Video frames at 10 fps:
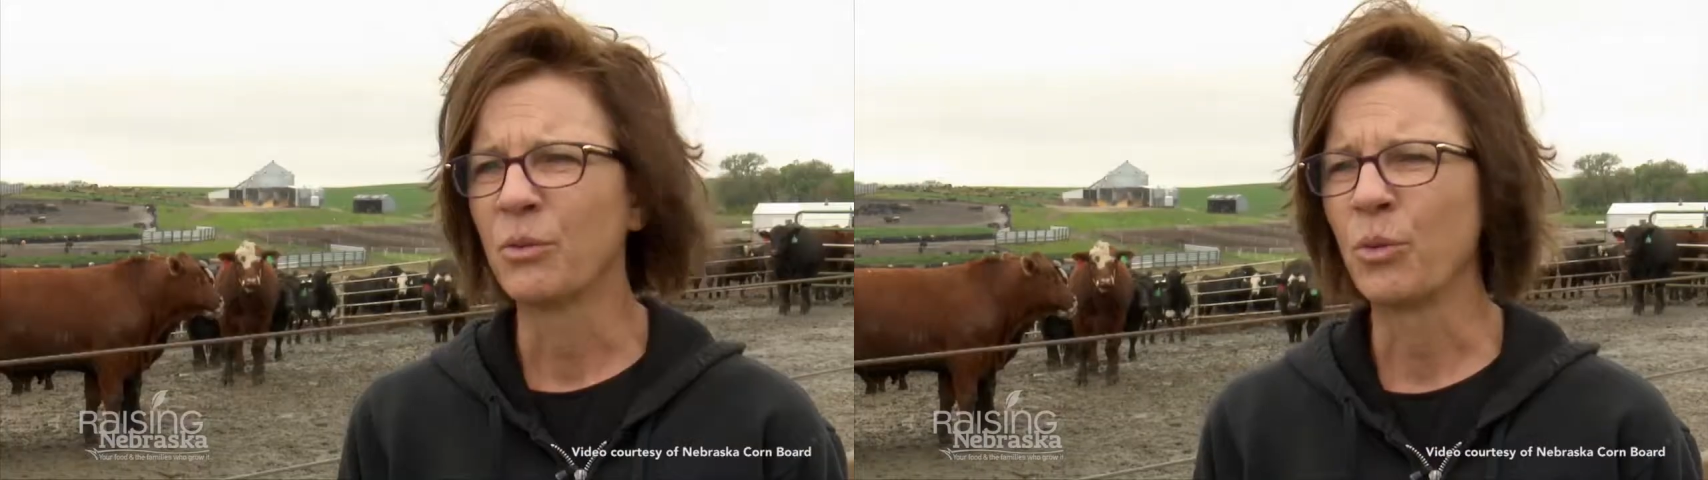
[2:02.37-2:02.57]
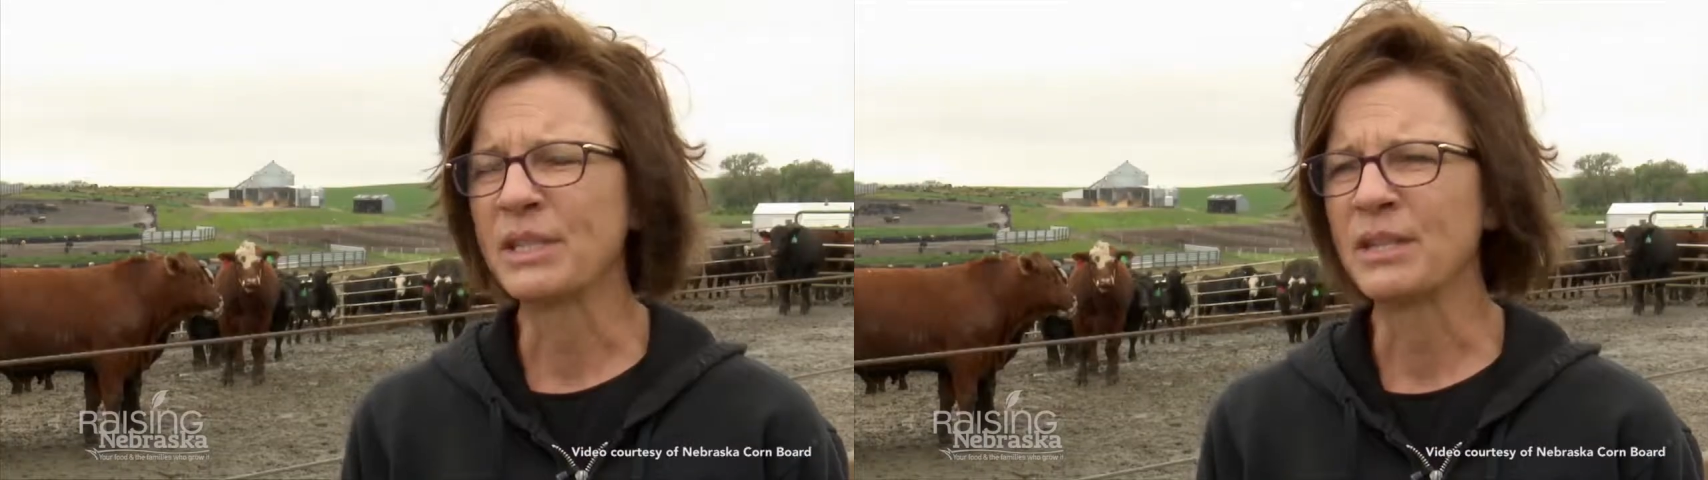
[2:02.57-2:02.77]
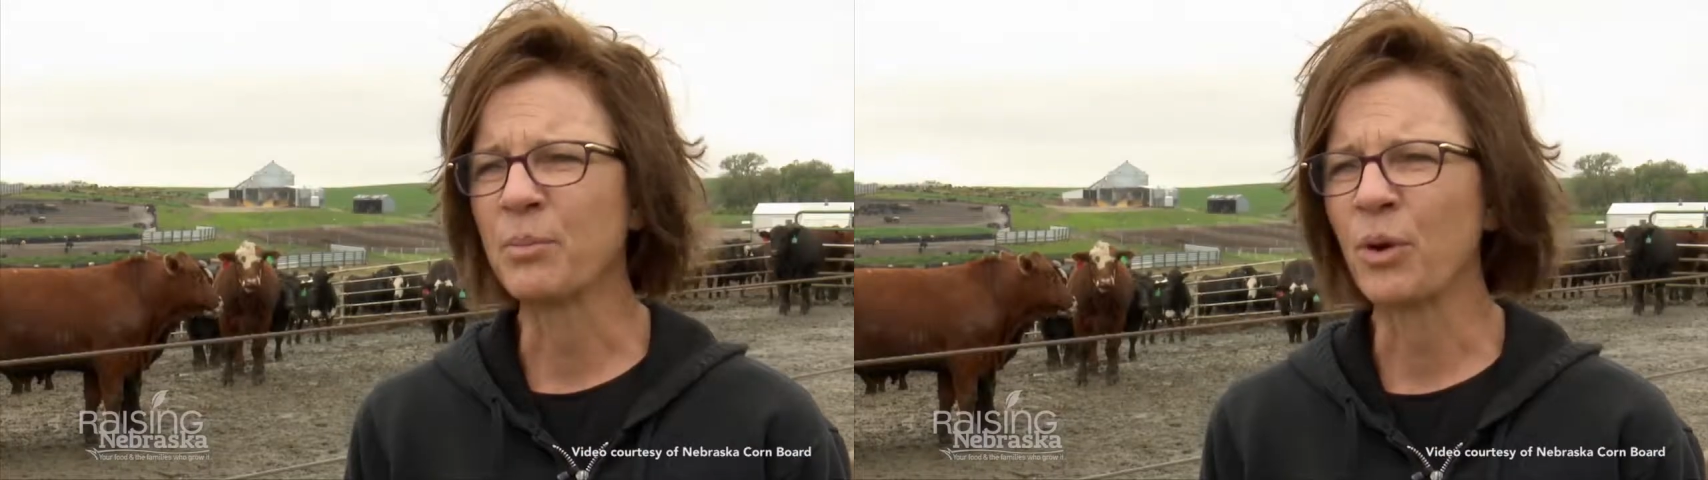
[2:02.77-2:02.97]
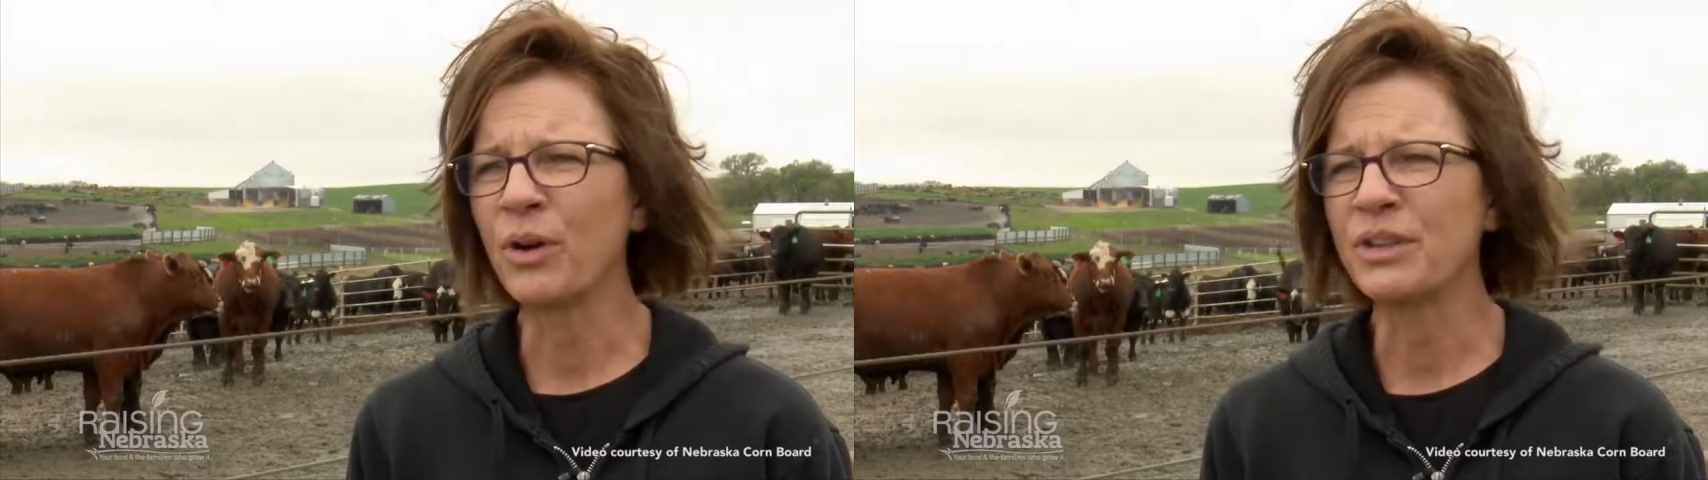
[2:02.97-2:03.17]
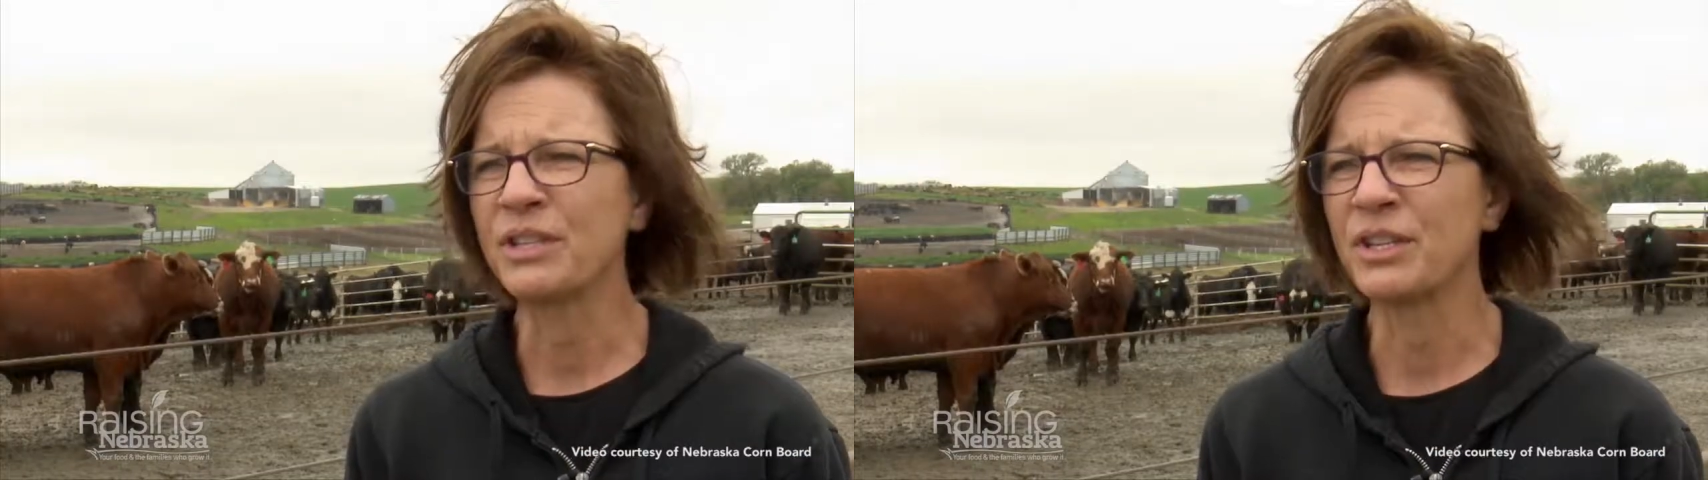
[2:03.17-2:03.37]
What's
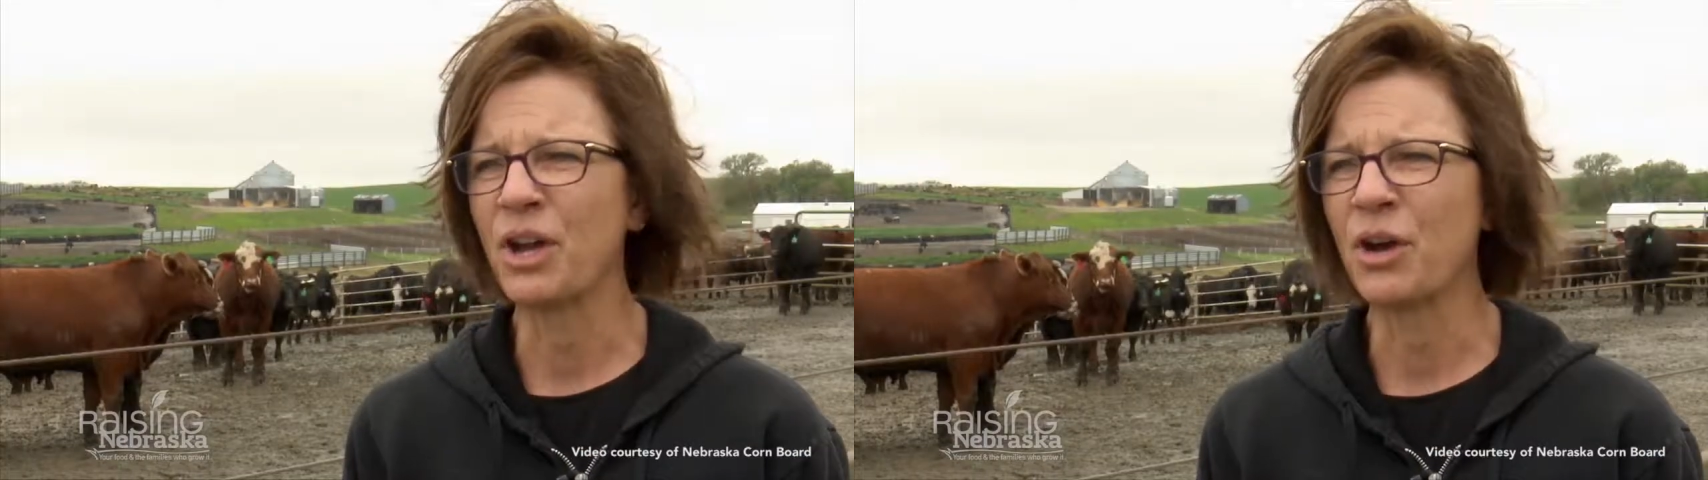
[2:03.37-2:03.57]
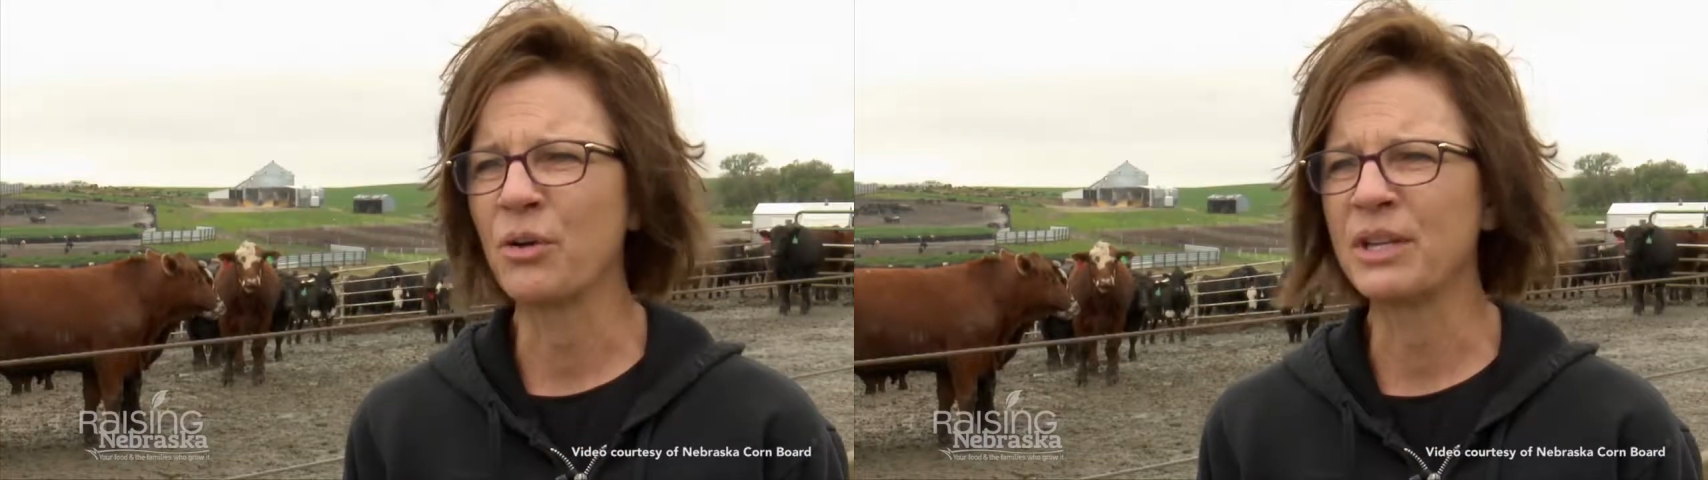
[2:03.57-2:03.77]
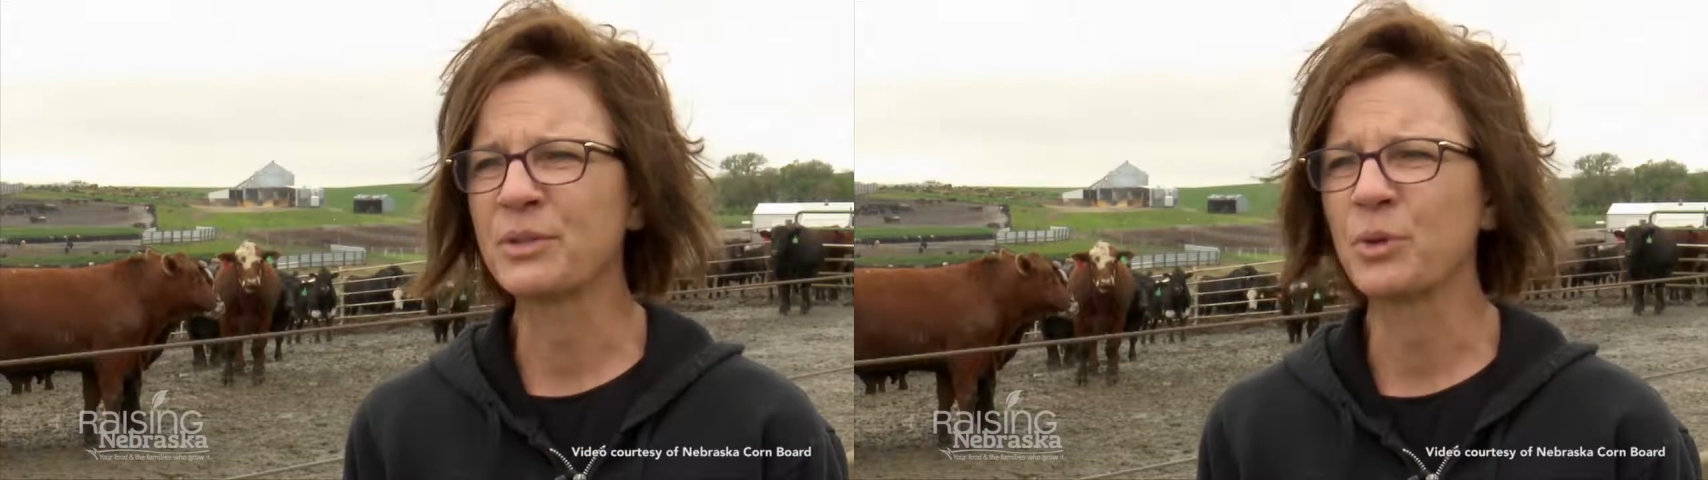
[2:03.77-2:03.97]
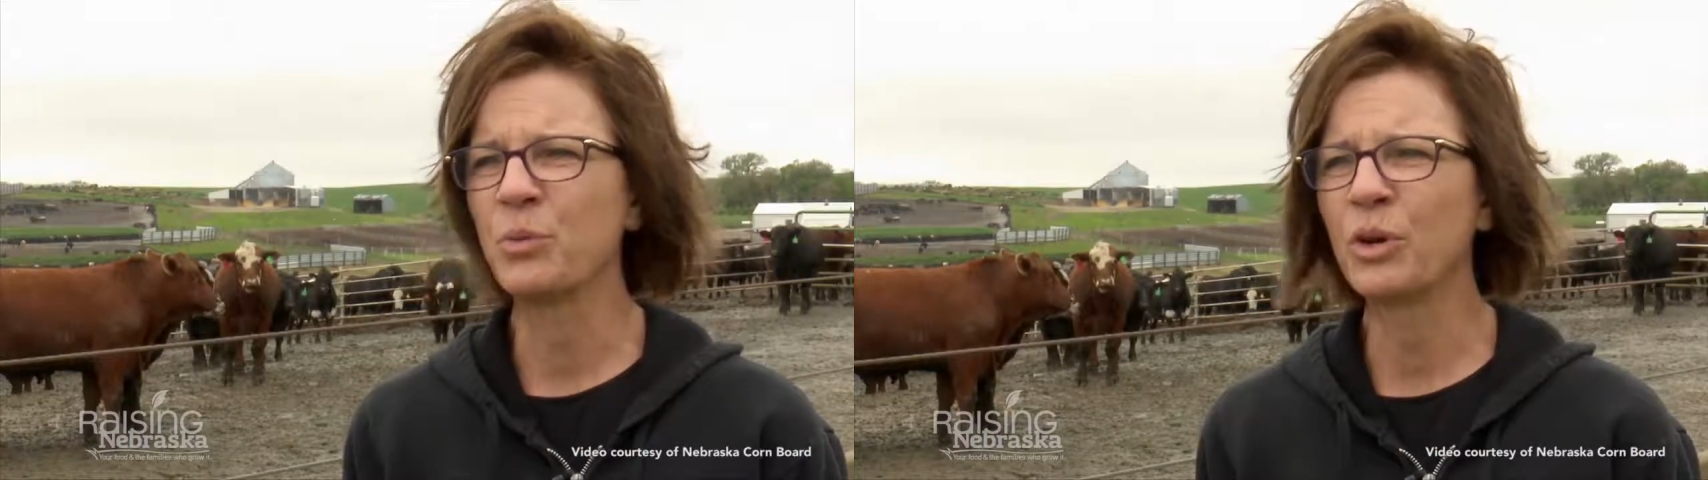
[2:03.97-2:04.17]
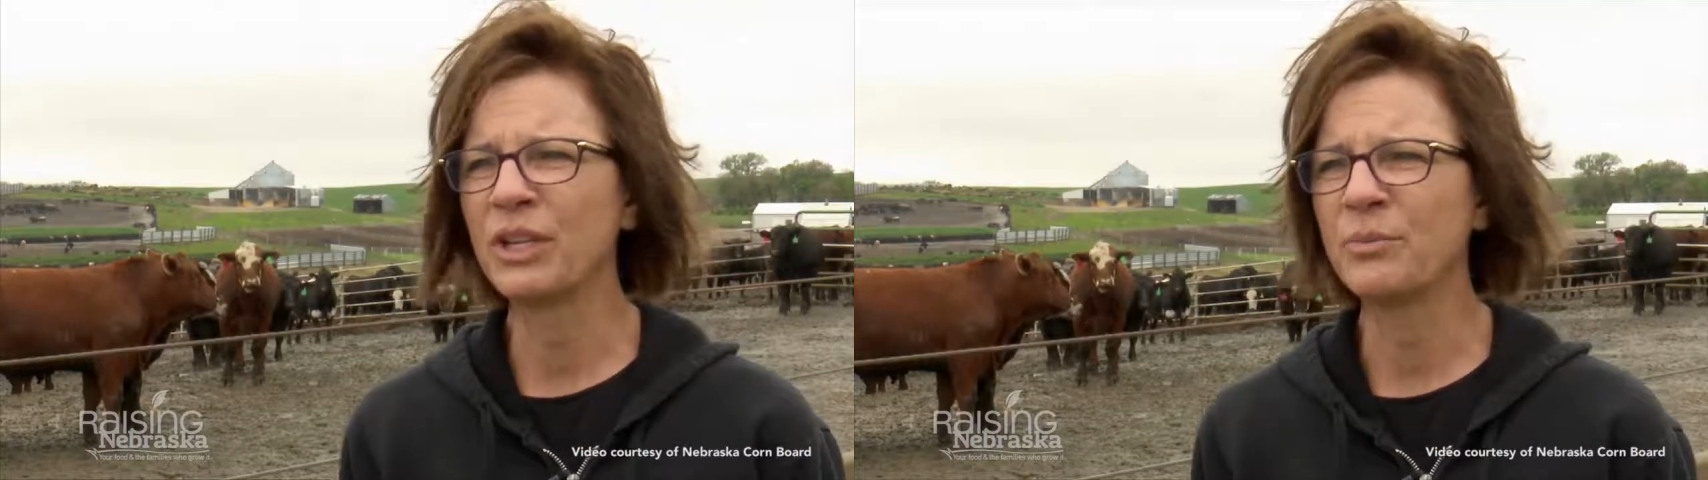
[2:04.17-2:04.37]
important to know is we
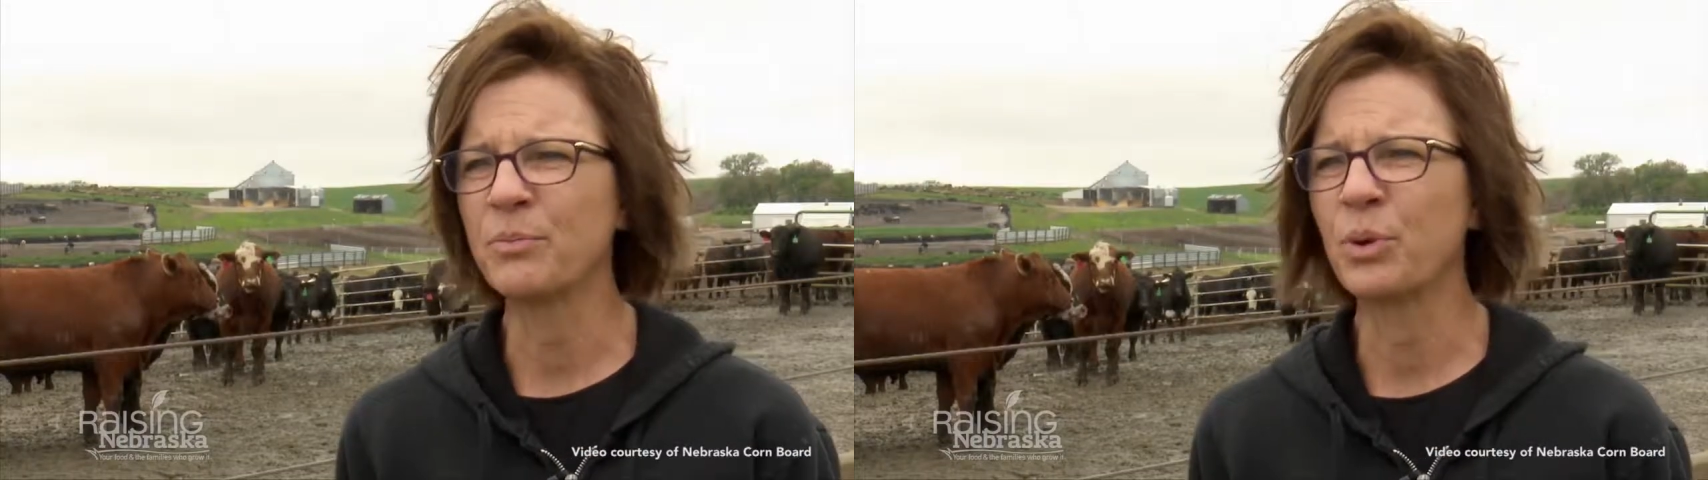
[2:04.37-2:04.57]
wouldn't